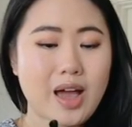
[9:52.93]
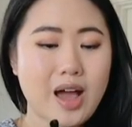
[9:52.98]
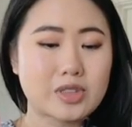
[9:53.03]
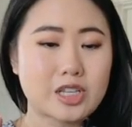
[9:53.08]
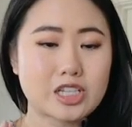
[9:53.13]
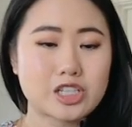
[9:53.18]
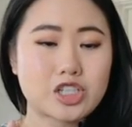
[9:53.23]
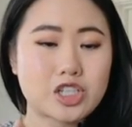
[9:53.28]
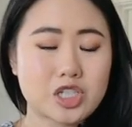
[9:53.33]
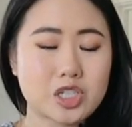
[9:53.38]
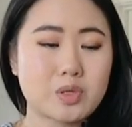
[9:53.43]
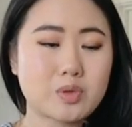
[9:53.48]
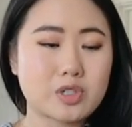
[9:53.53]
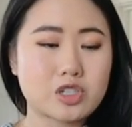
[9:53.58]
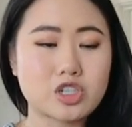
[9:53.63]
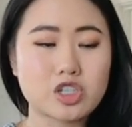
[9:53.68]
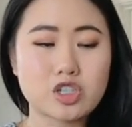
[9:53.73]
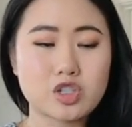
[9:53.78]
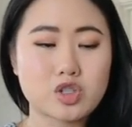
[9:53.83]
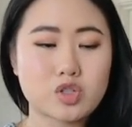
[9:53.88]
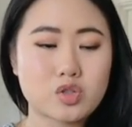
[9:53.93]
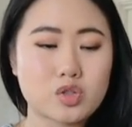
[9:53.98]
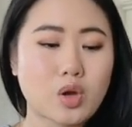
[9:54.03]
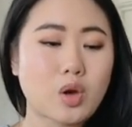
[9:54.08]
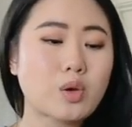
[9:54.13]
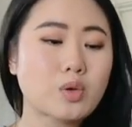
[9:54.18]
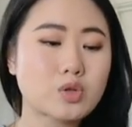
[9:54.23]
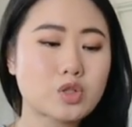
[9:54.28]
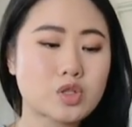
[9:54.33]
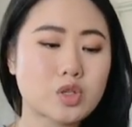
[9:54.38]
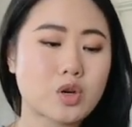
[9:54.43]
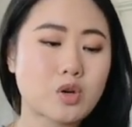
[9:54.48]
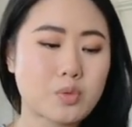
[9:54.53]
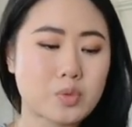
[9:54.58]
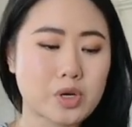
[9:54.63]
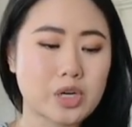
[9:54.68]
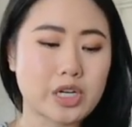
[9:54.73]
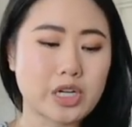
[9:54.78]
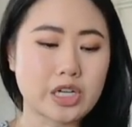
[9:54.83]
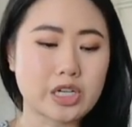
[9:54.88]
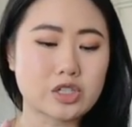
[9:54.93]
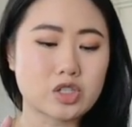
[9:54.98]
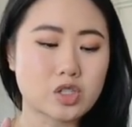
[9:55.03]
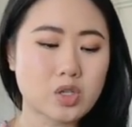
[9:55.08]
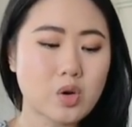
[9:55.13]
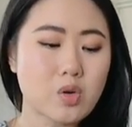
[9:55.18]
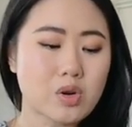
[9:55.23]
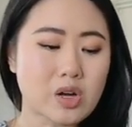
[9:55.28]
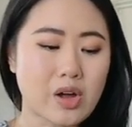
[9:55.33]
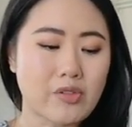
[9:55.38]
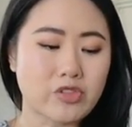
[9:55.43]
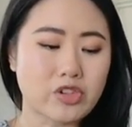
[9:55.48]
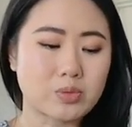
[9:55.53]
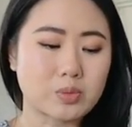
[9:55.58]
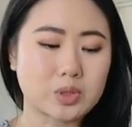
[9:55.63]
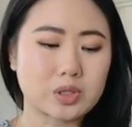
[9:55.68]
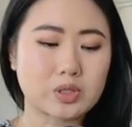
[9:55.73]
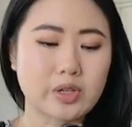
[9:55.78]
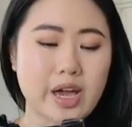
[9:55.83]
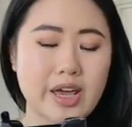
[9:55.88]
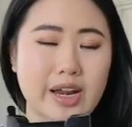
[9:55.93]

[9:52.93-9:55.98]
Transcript: This shoe is just so pretty, so comfortable,